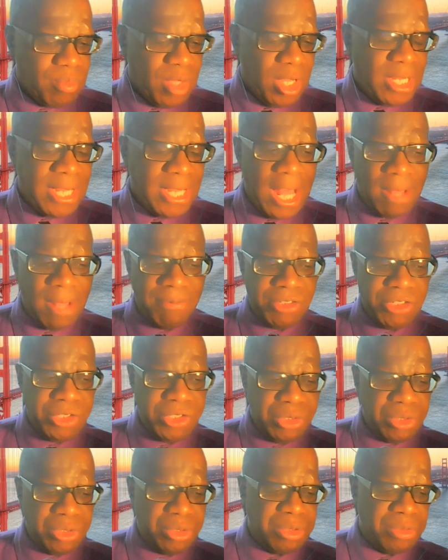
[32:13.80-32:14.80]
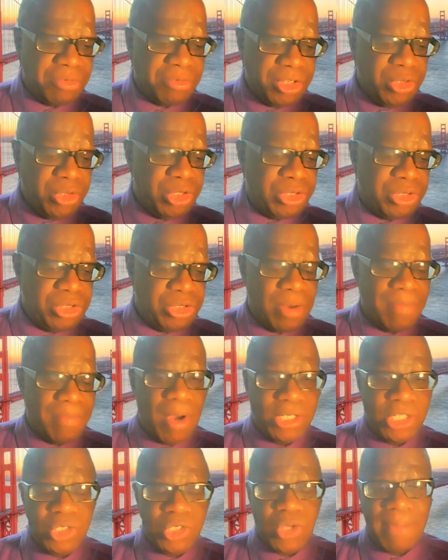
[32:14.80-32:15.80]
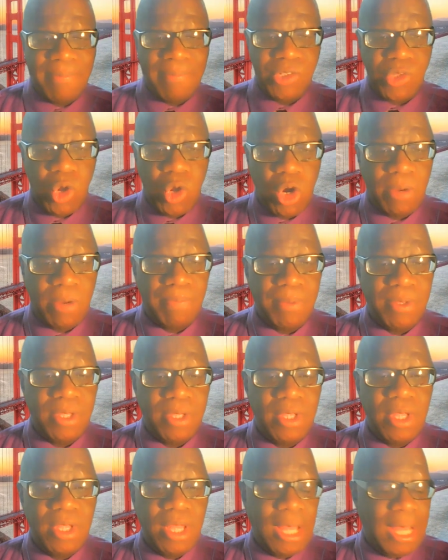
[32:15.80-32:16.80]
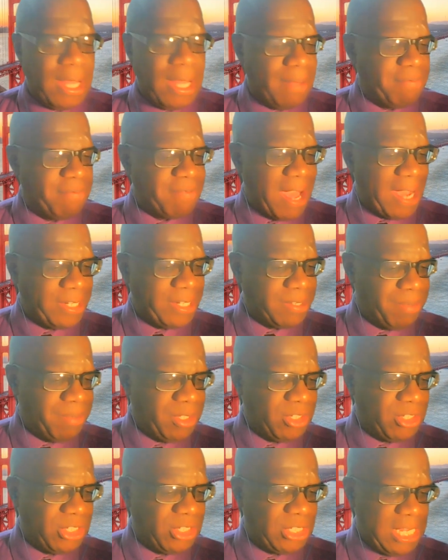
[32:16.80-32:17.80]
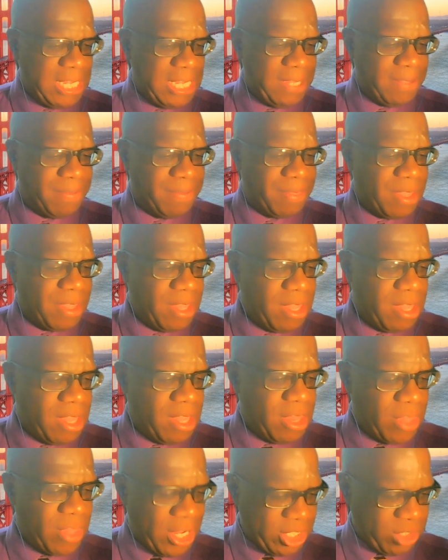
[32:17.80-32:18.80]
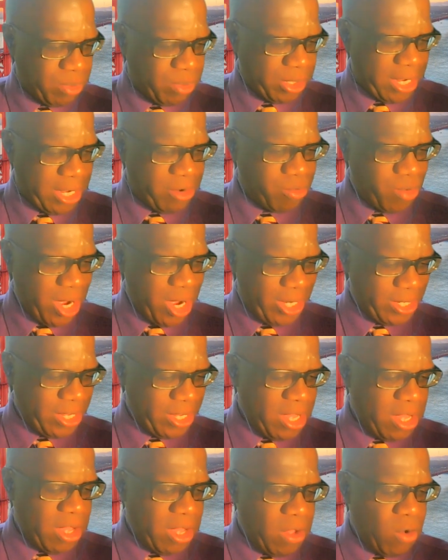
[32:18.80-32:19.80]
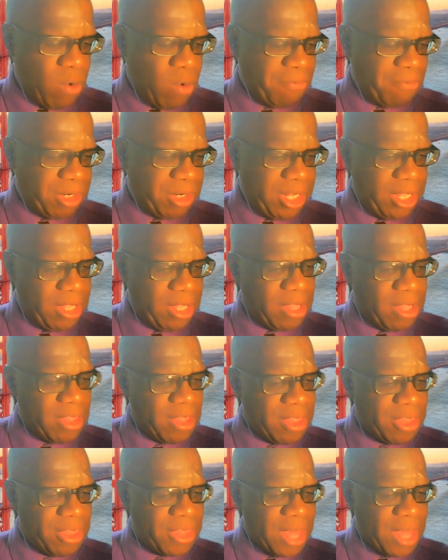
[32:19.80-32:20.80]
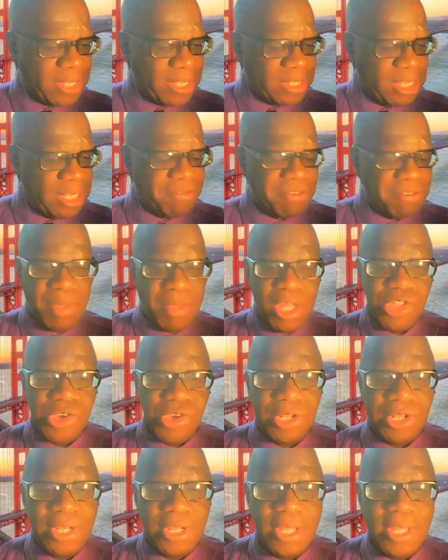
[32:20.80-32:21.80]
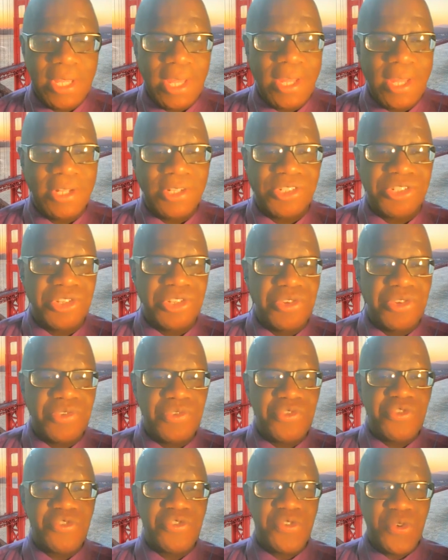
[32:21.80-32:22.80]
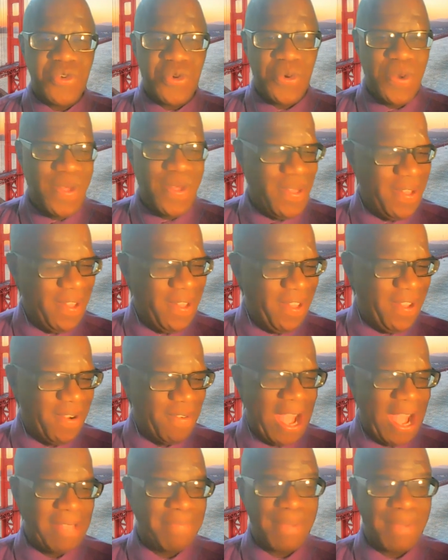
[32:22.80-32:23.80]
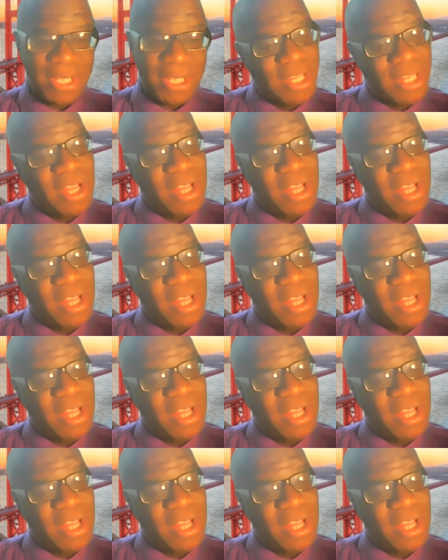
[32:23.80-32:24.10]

it helps for your body to absorb vitamin C. That's what I read. Hopefully that information is true, right? But